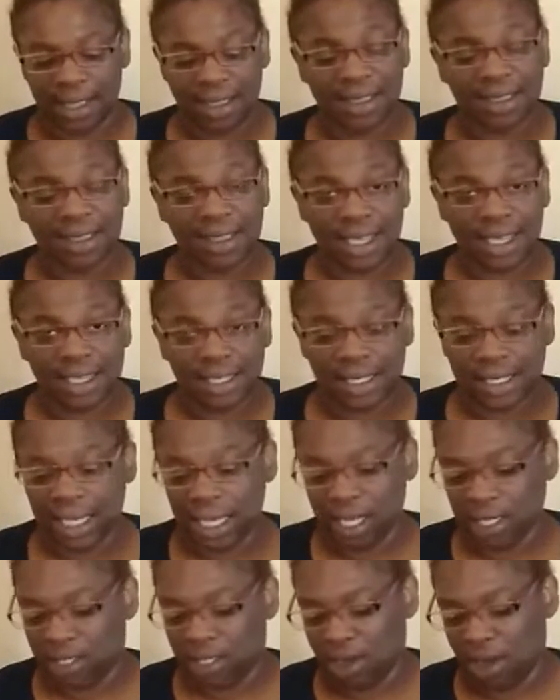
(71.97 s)
These
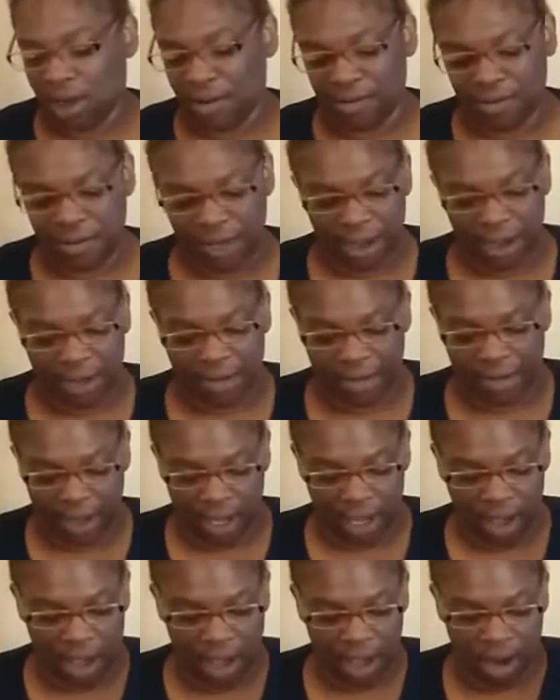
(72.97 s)
things are very, very
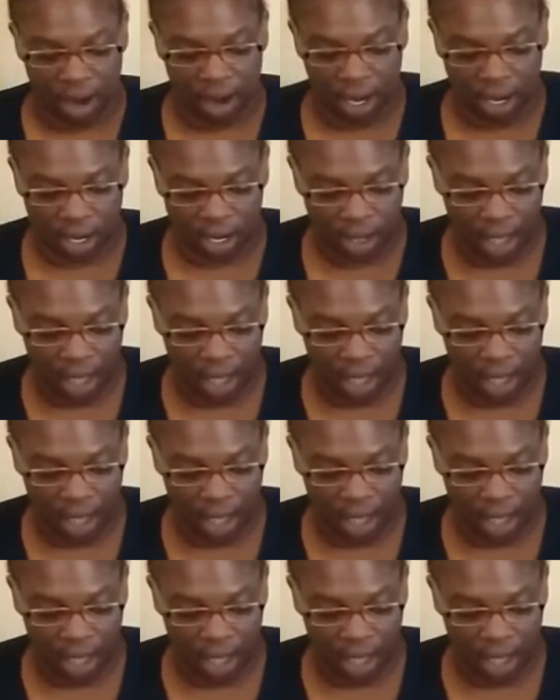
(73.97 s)
hard.